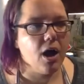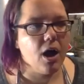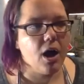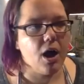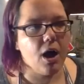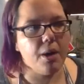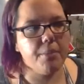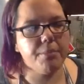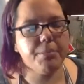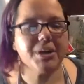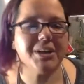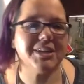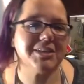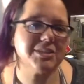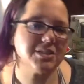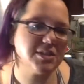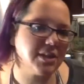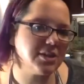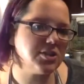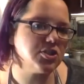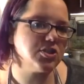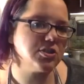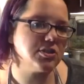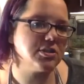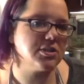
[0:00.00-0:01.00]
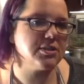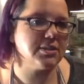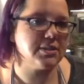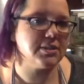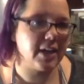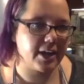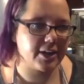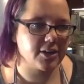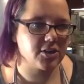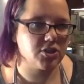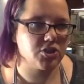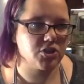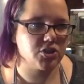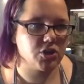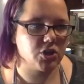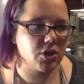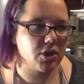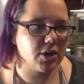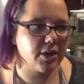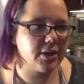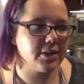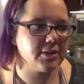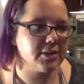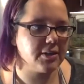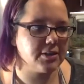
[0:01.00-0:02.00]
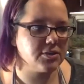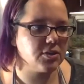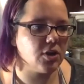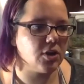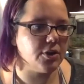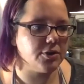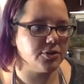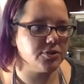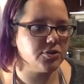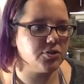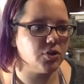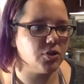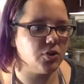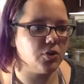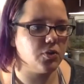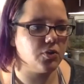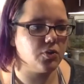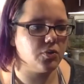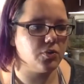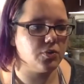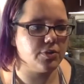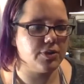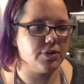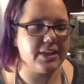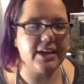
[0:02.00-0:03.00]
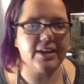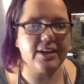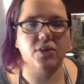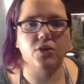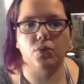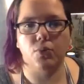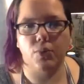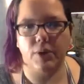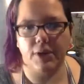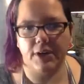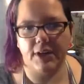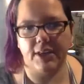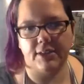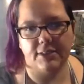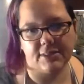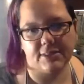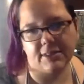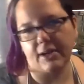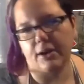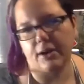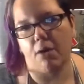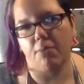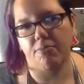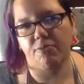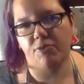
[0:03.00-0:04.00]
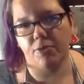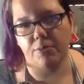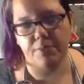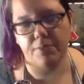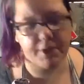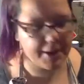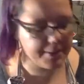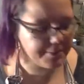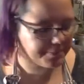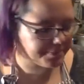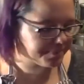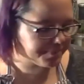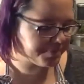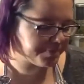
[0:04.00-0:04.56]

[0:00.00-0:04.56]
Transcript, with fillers: Um, but it's not just the texture. It is also the ingredients that come from that.